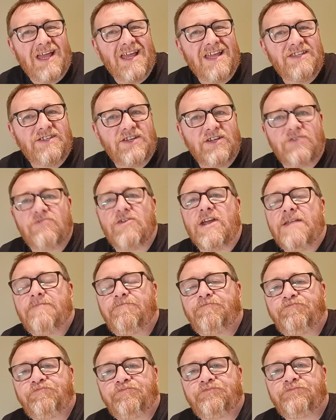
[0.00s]
hint of
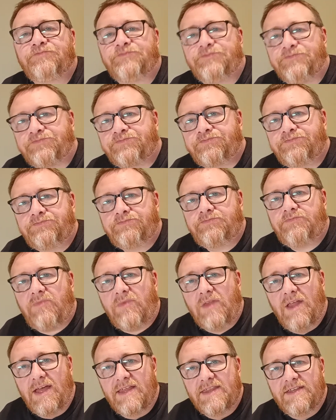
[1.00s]
grain,
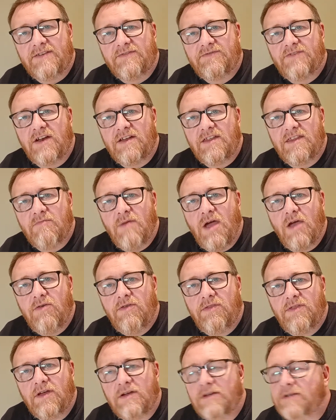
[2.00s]
at the front of the
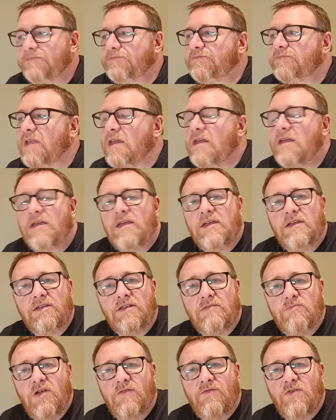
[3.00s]
mouth.
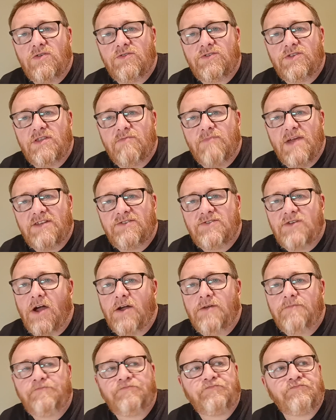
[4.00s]
You move on to the mid
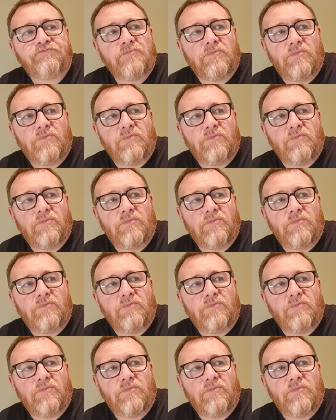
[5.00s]
tongue.